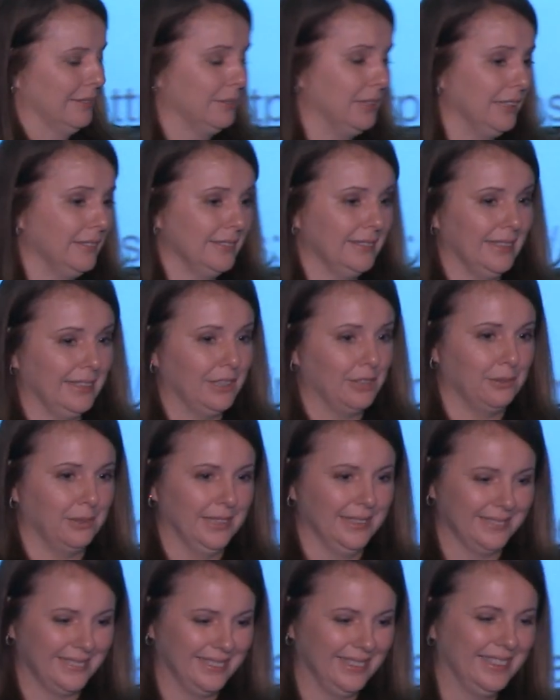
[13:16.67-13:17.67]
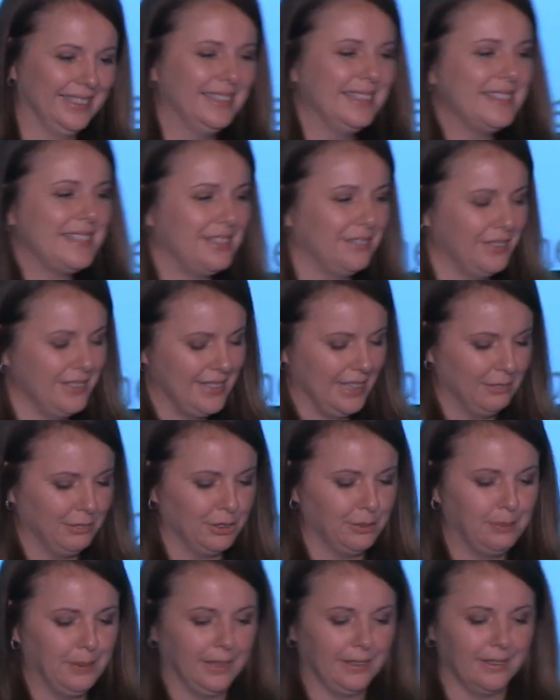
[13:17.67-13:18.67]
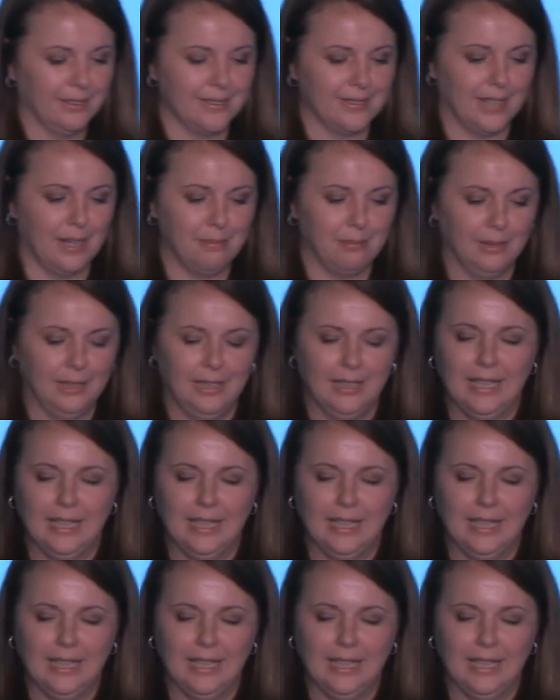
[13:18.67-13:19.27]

Well, there it was. So he was able to pick those up.